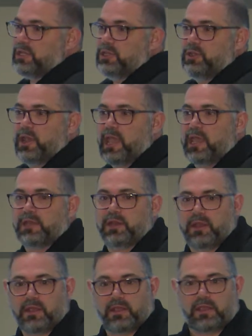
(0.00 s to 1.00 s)
you
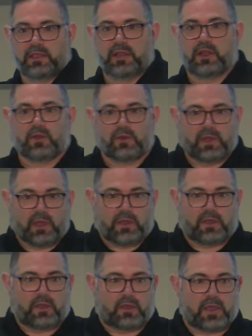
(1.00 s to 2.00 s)
had,
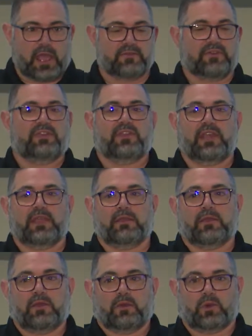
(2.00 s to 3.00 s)

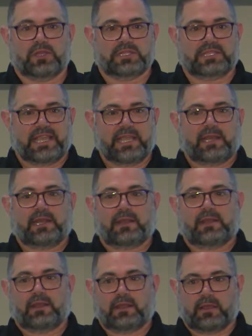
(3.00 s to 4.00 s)
everything was
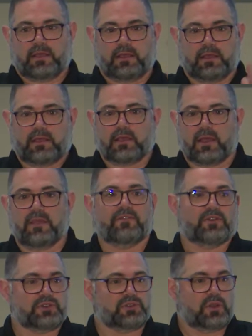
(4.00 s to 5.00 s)
in a
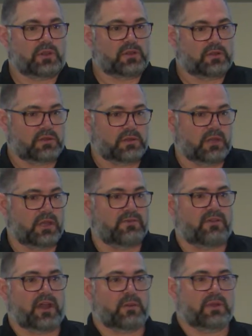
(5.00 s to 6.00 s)
virtual
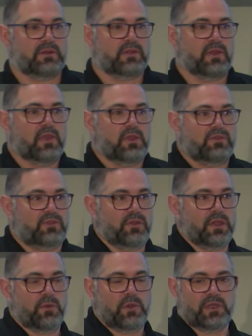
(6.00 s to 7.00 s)
environment. So
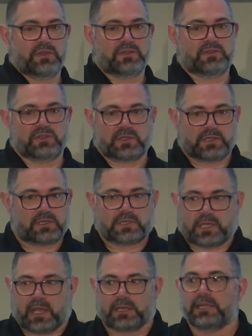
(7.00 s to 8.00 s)
there was
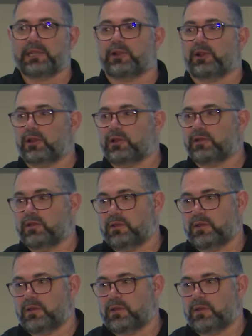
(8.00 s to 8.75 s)
a little